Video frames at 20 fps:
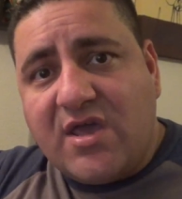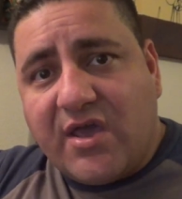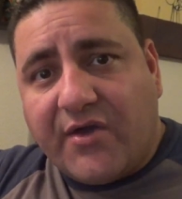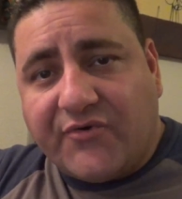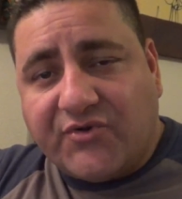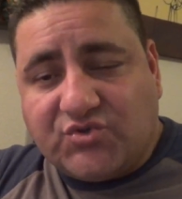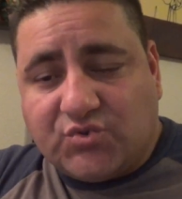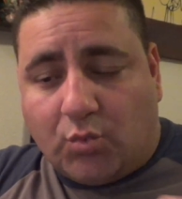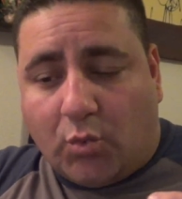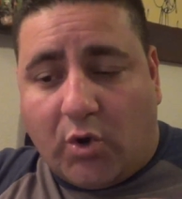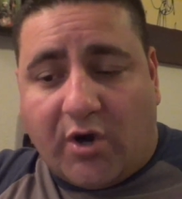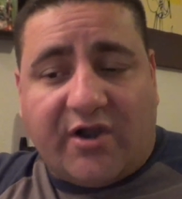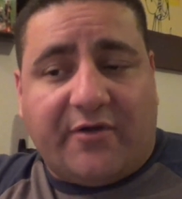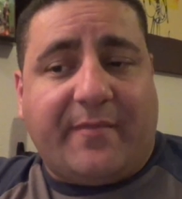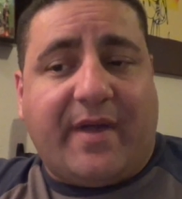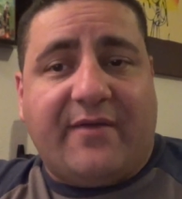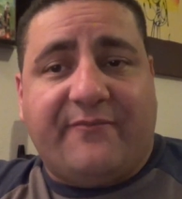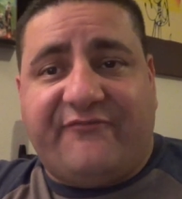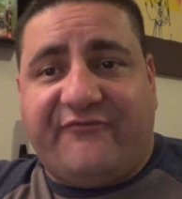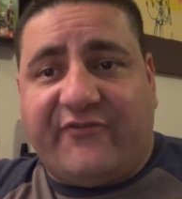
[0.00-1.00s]
It was one of
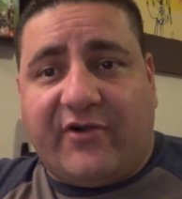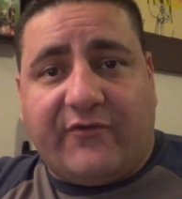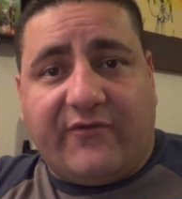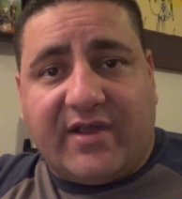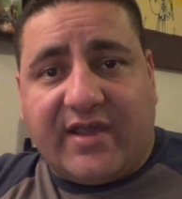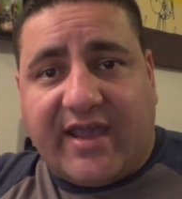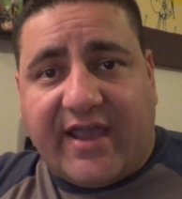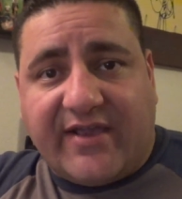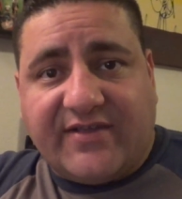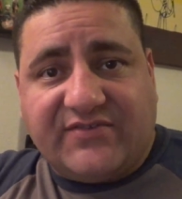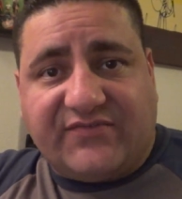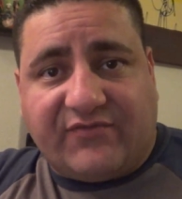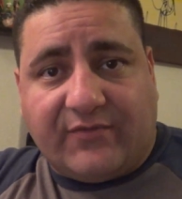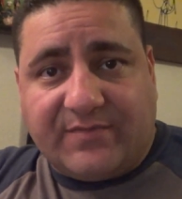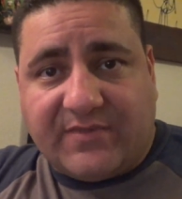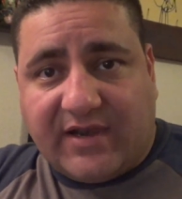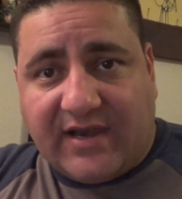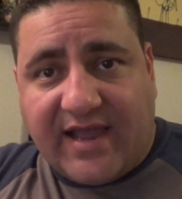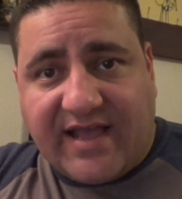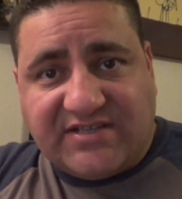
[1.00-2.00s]
my favorite games
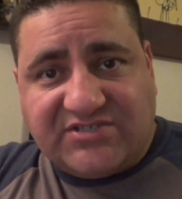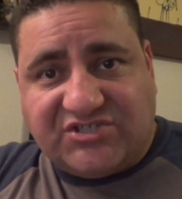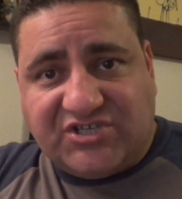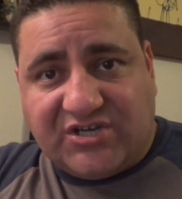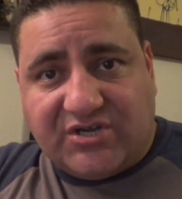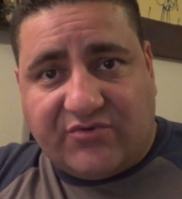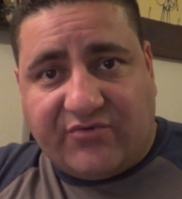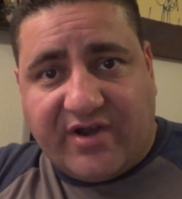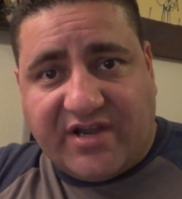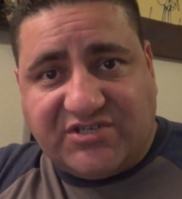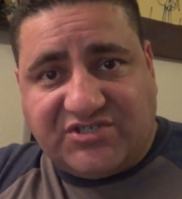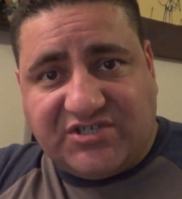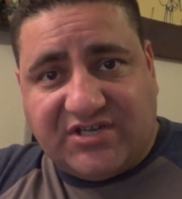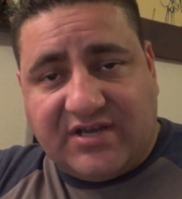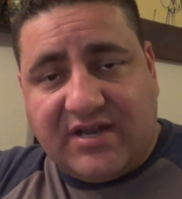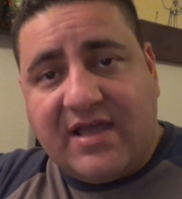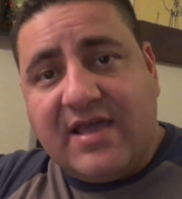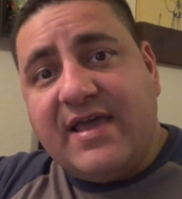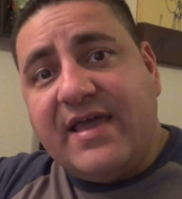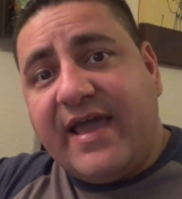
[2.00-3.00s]
from the last
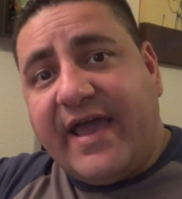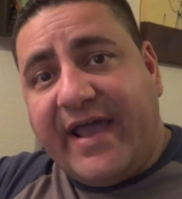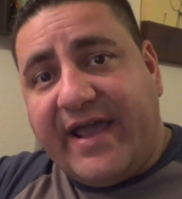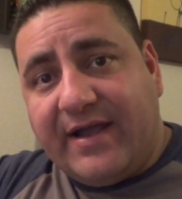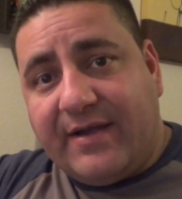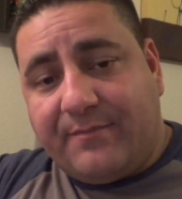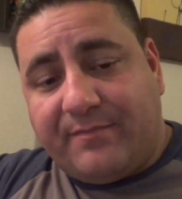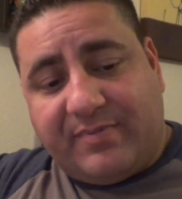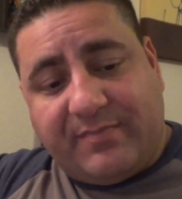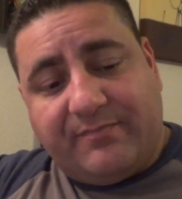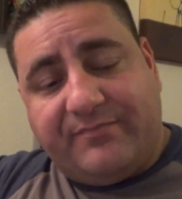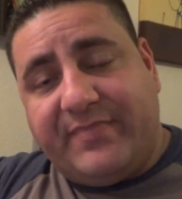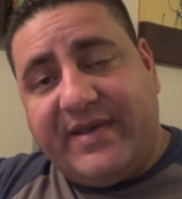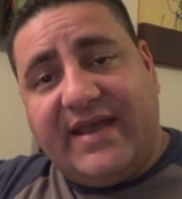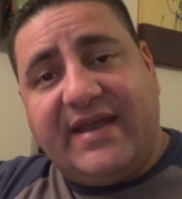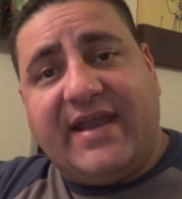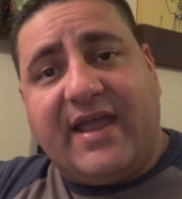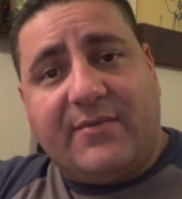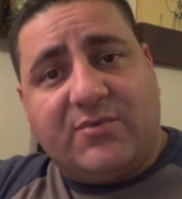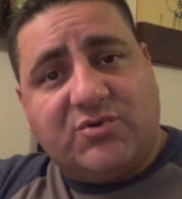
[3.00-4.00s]
generation, and
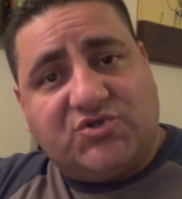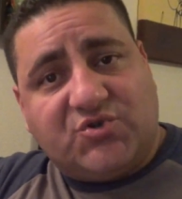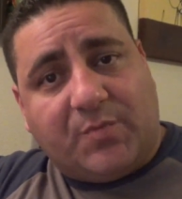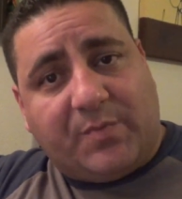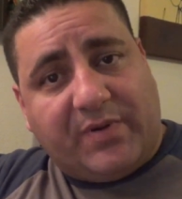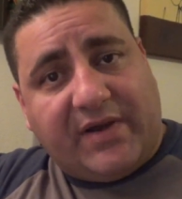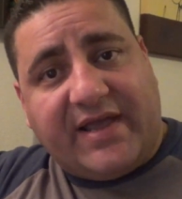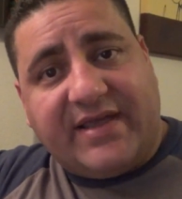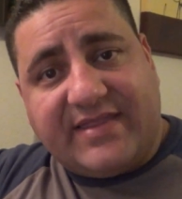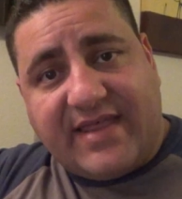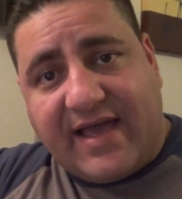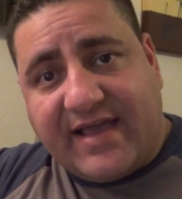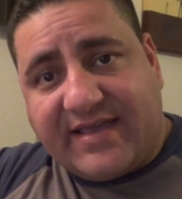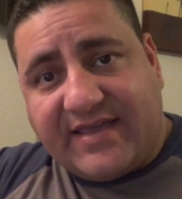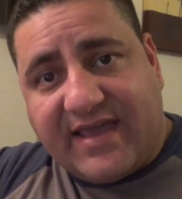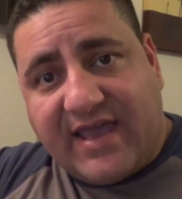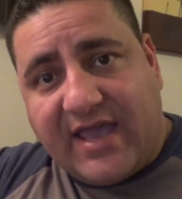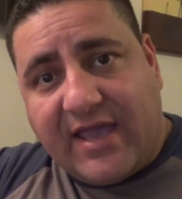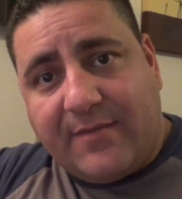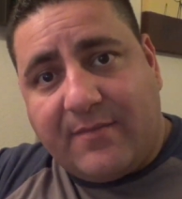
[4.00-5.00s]
being able to play that
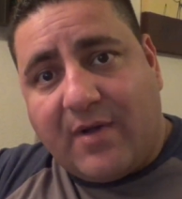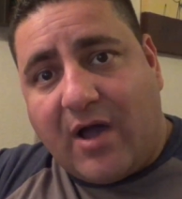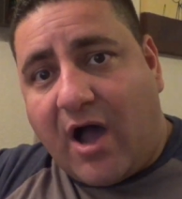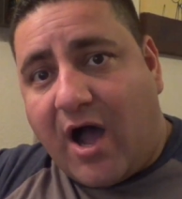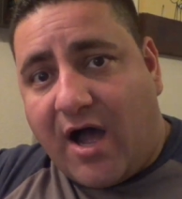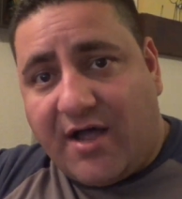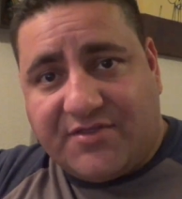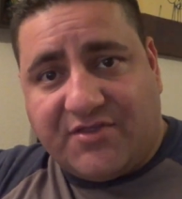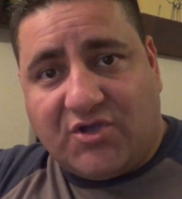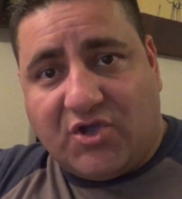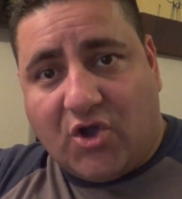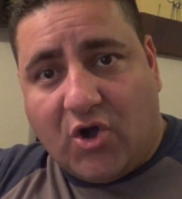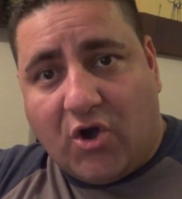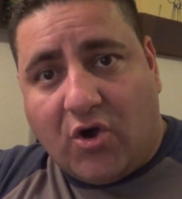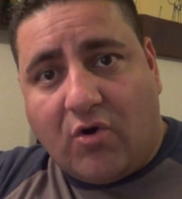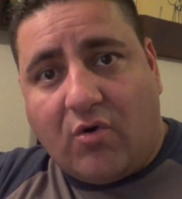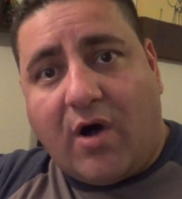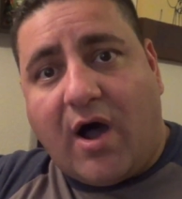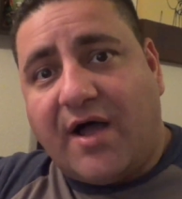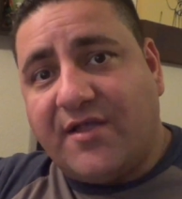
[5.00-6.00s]
game on the
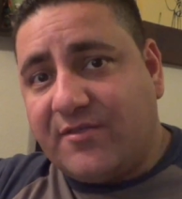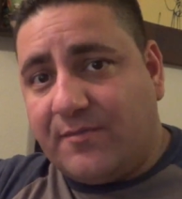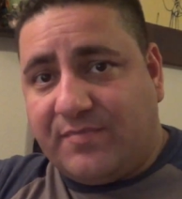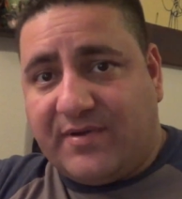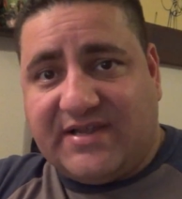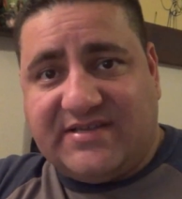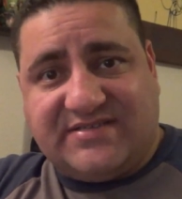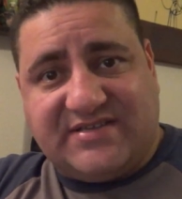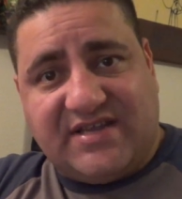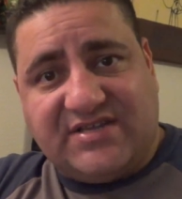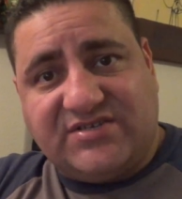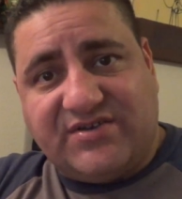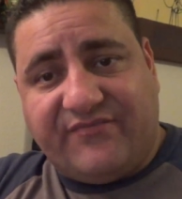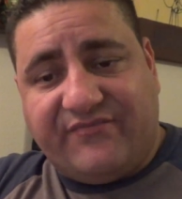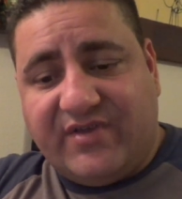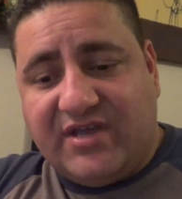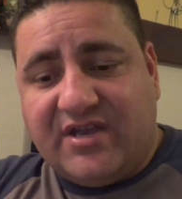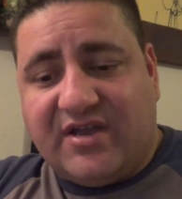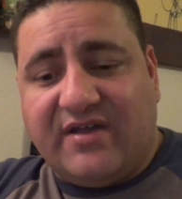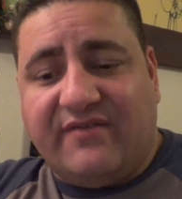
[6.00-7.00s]
go on the
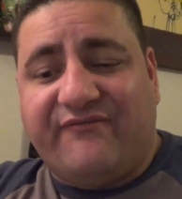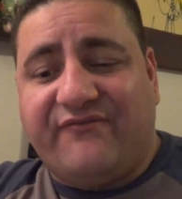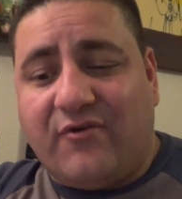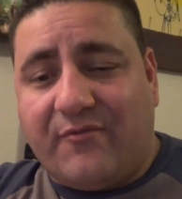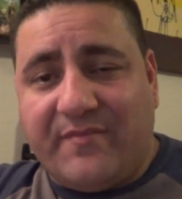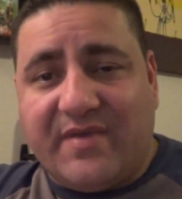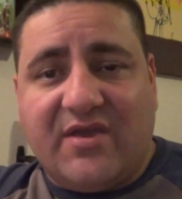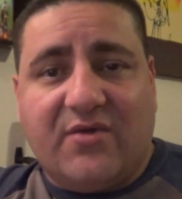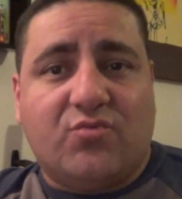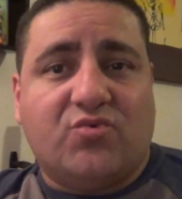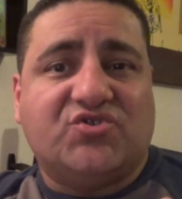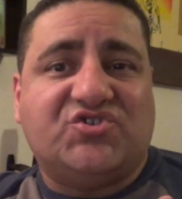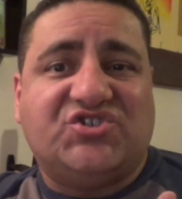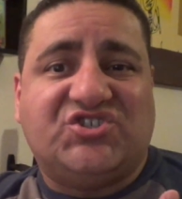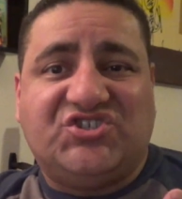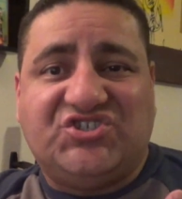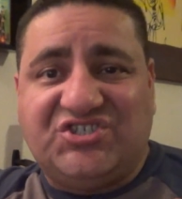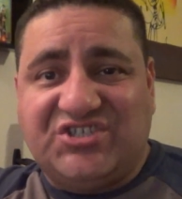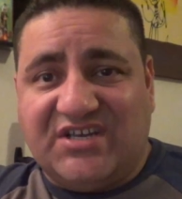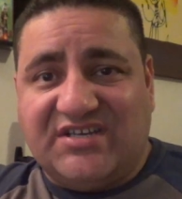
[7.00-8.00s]
PlayStation Vita, for me, it was
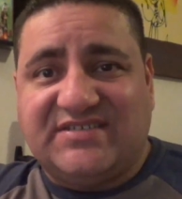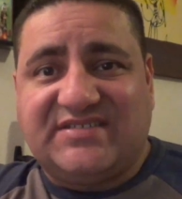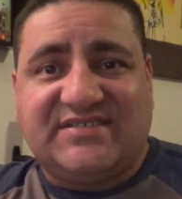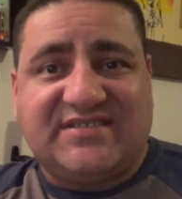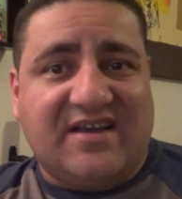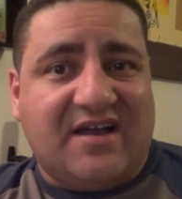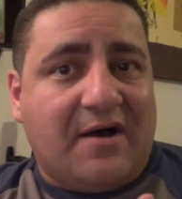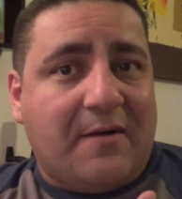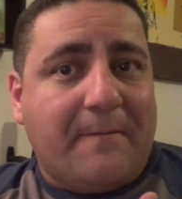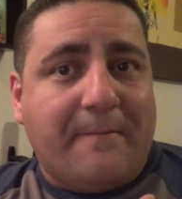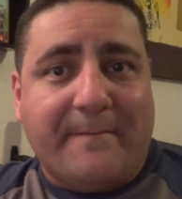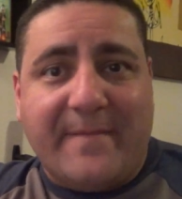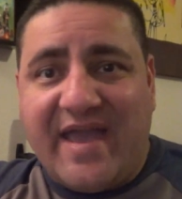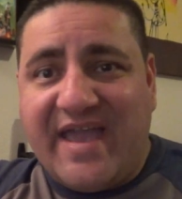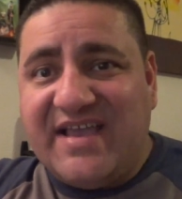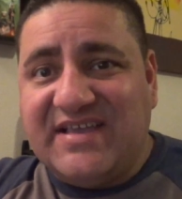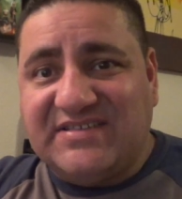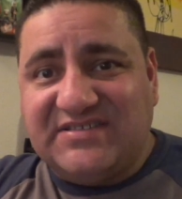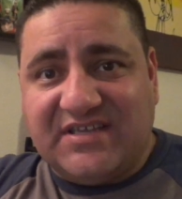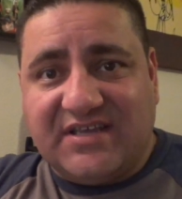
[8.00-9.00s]
just
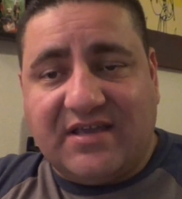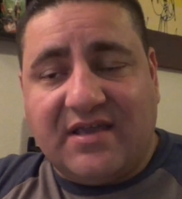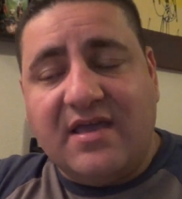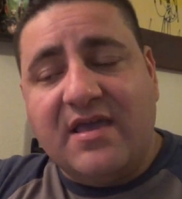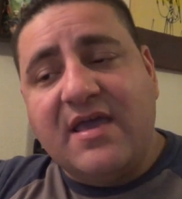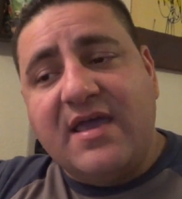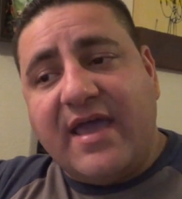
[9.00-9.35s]
amazing.